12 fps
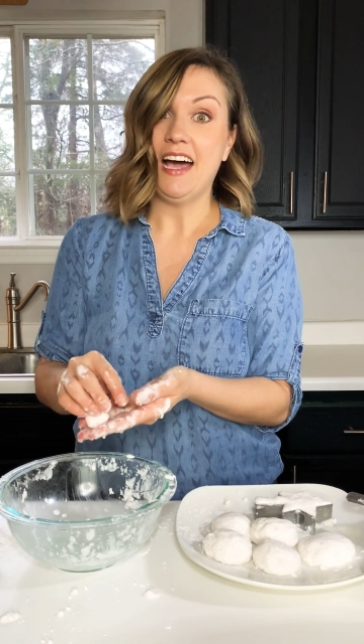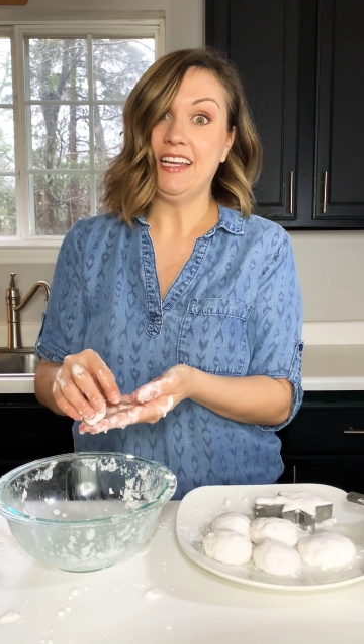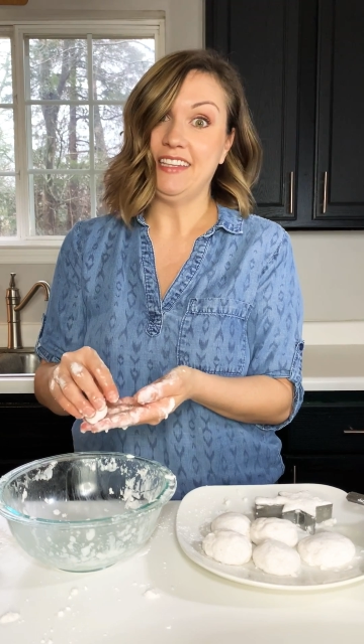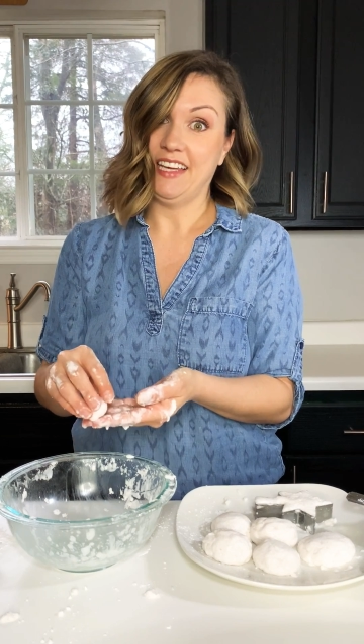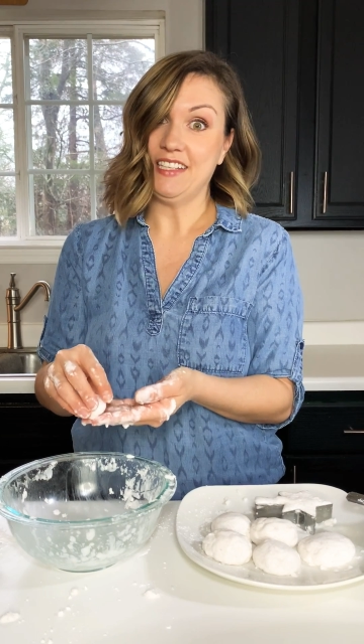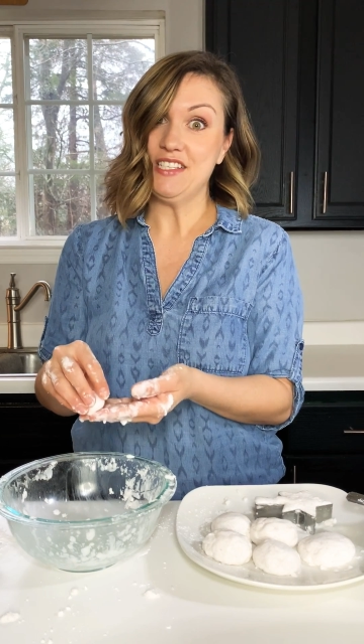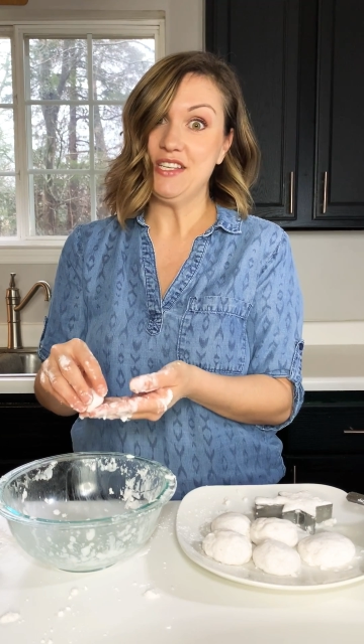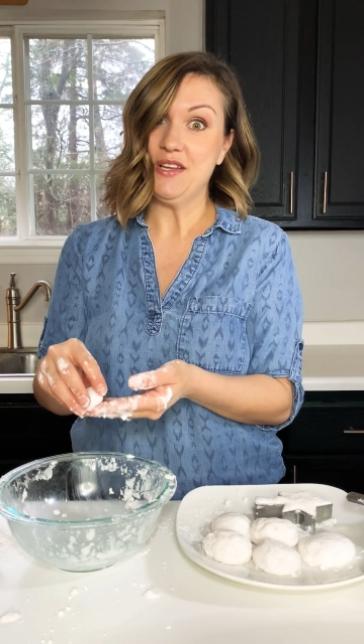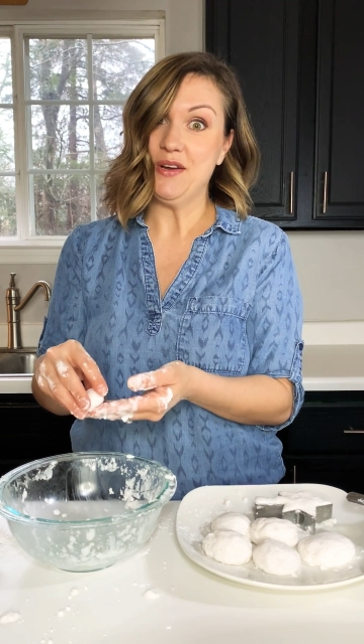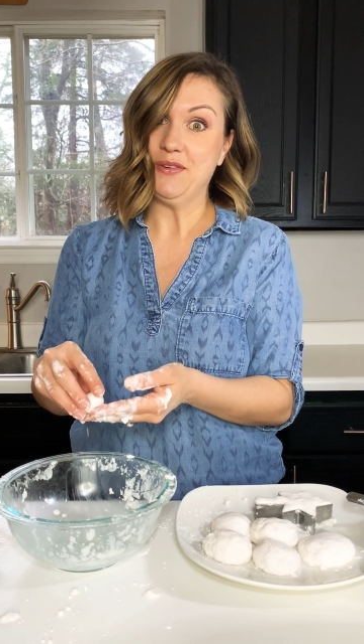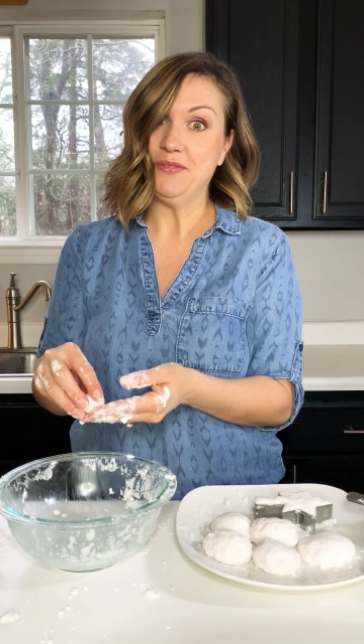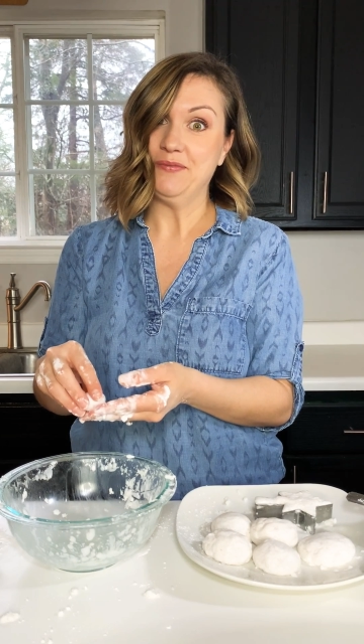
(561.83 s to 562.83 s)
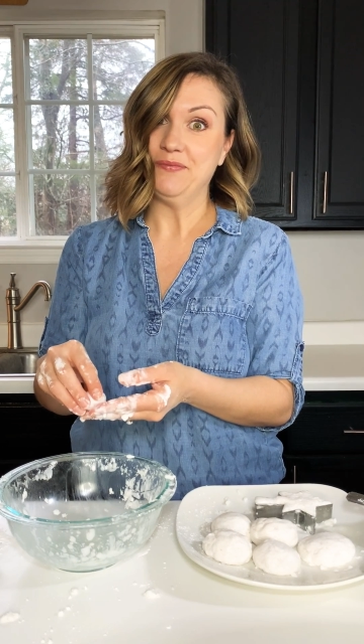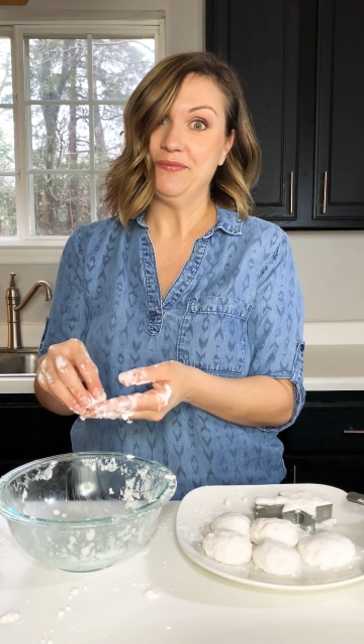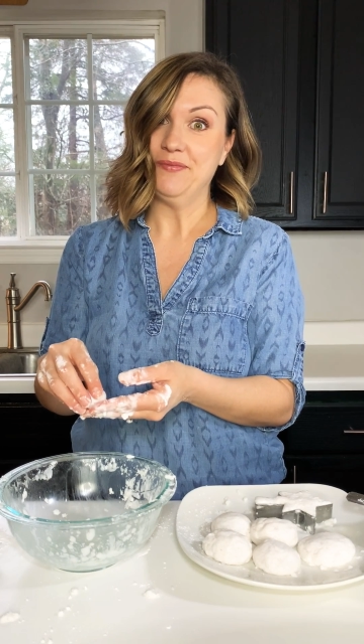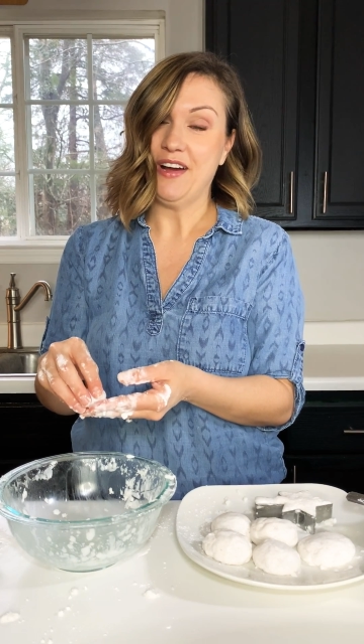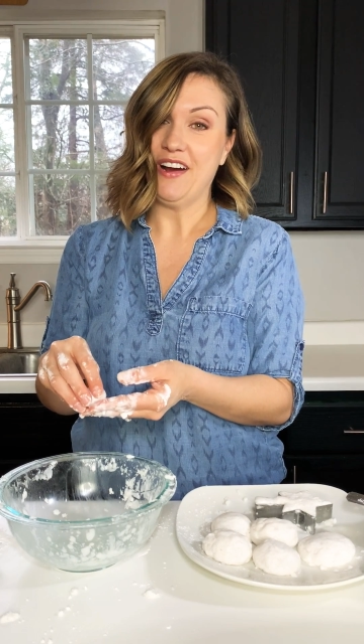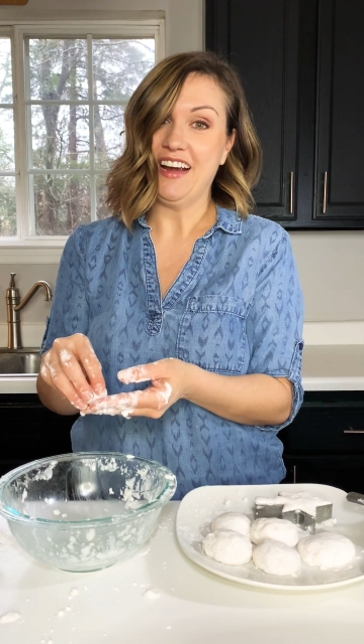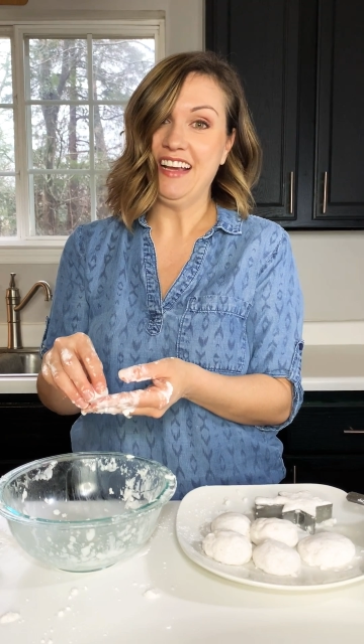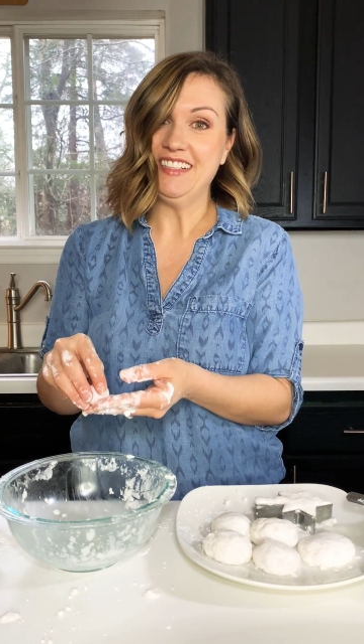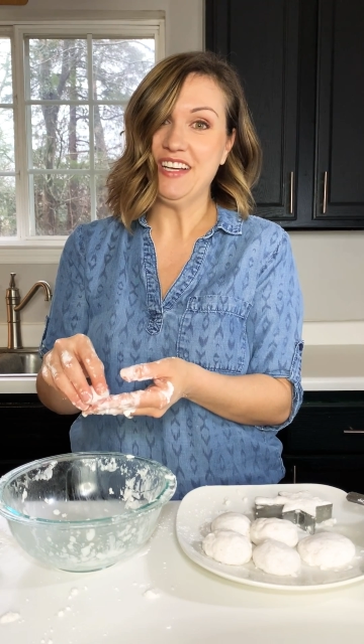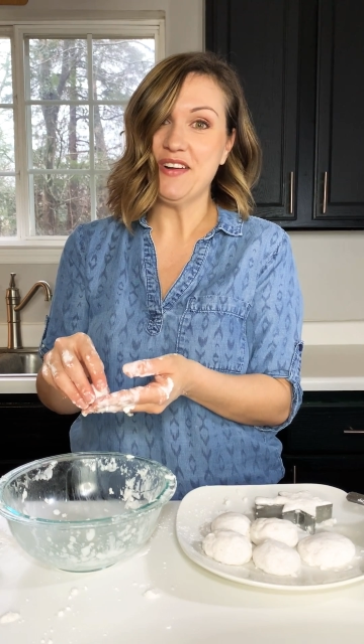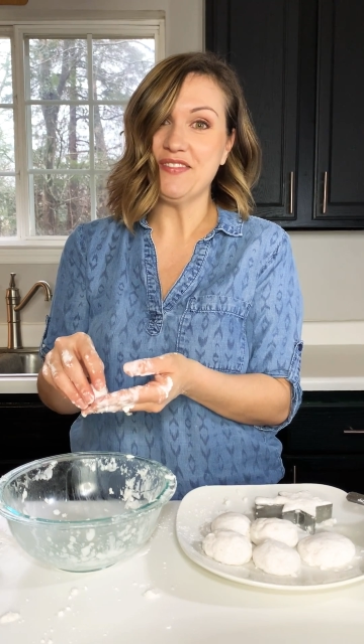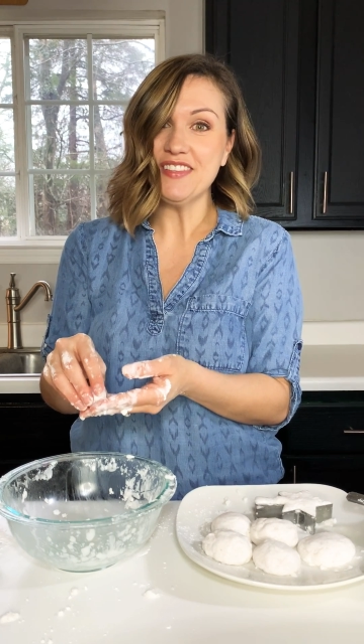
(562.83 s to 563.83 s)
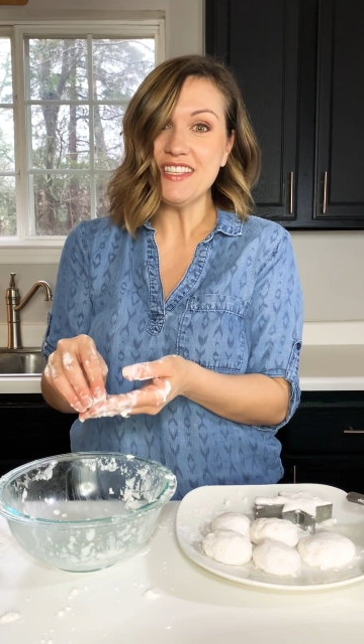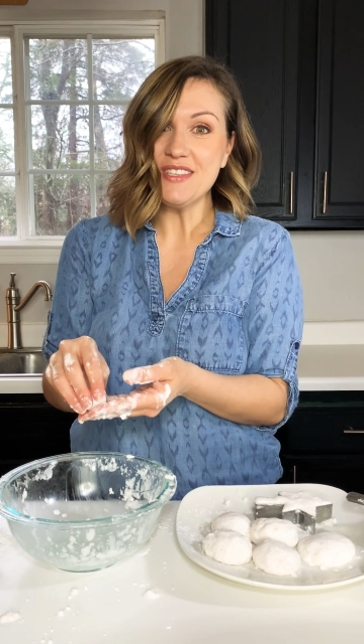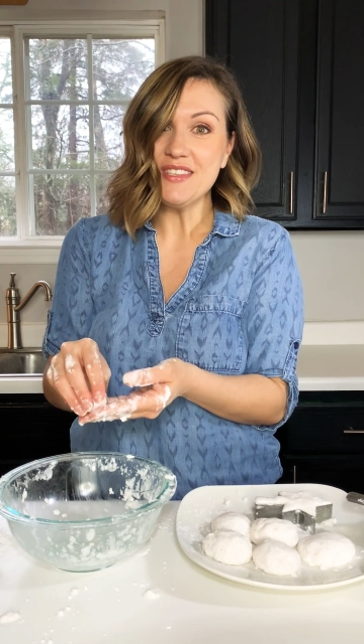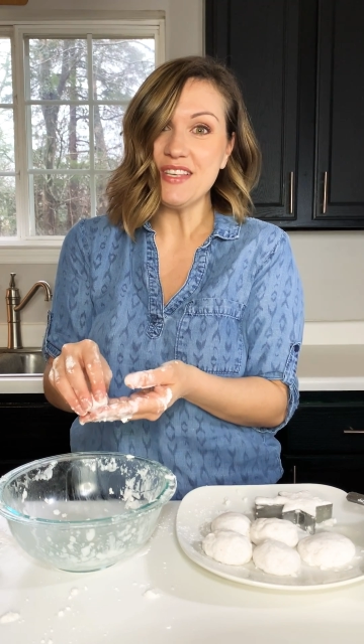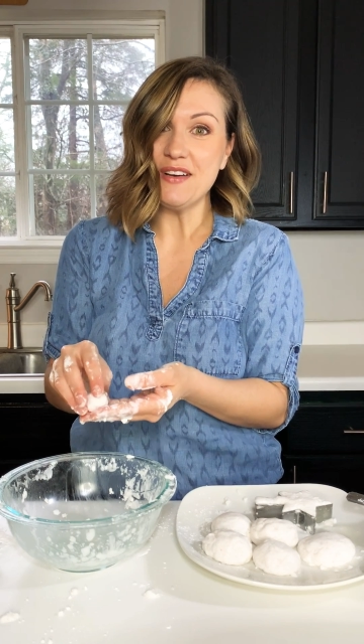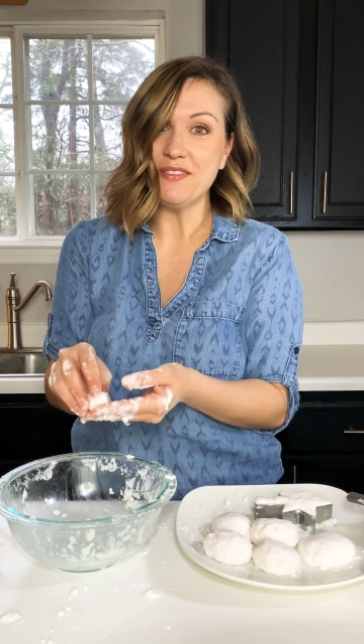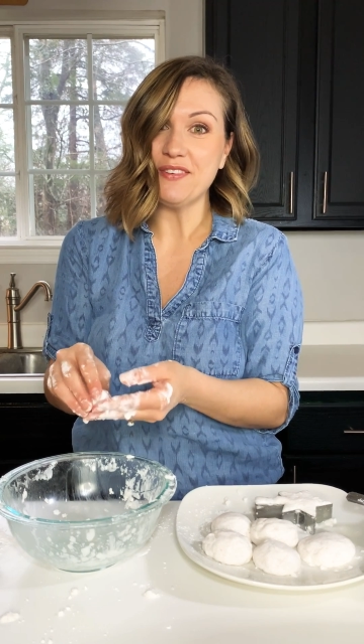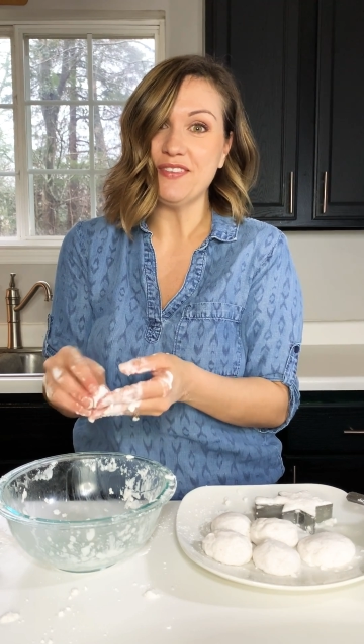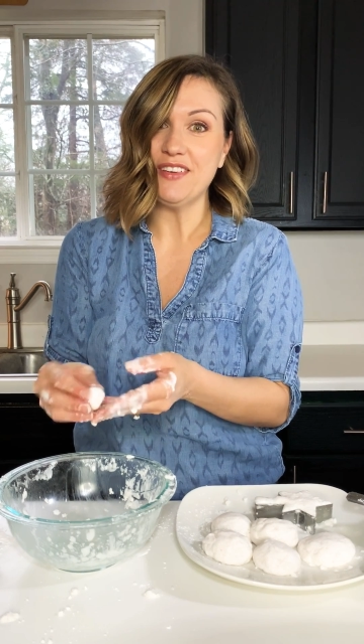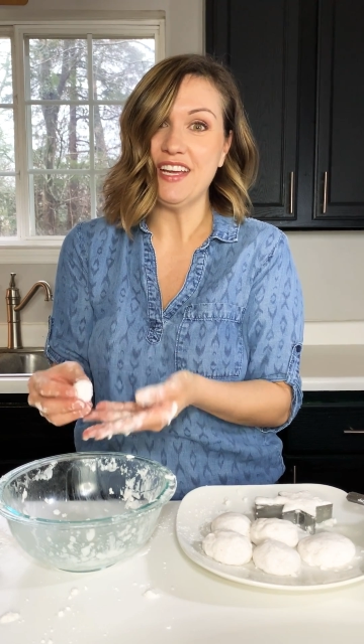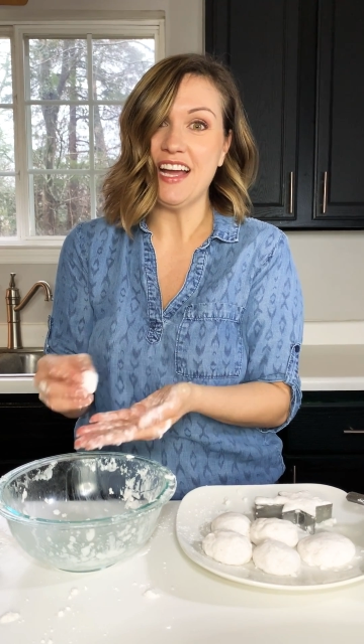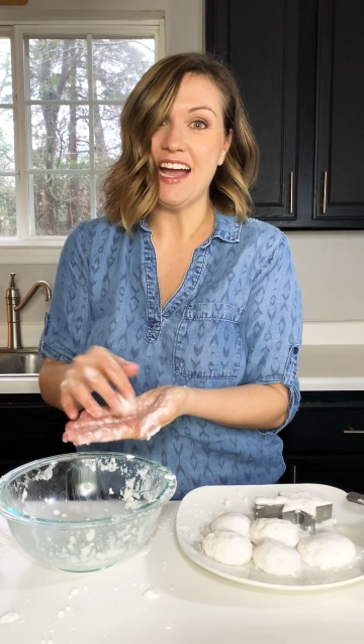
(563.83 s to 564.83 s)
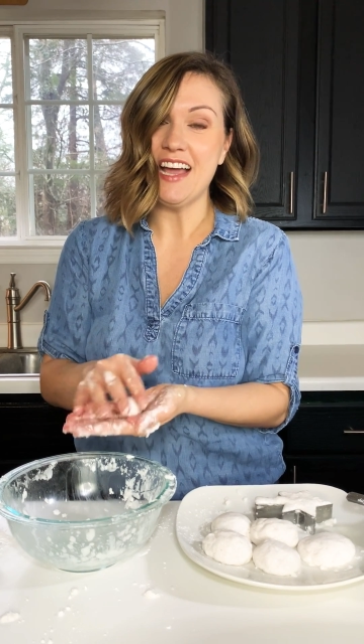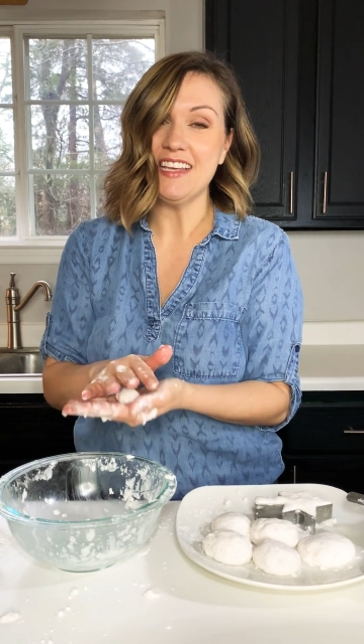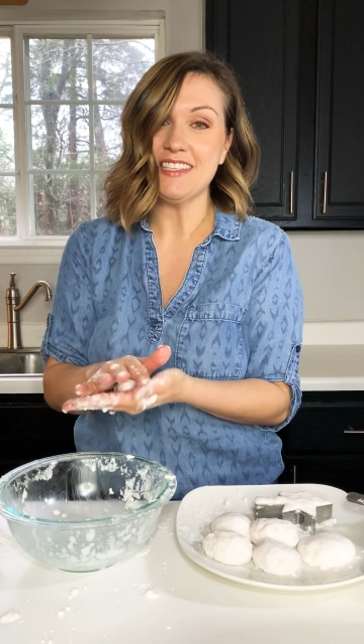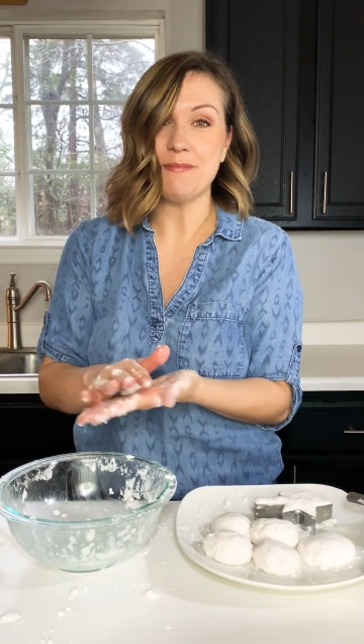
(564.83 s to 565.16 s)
I'd like to know. All right. Hopefully this is helpful for you guys.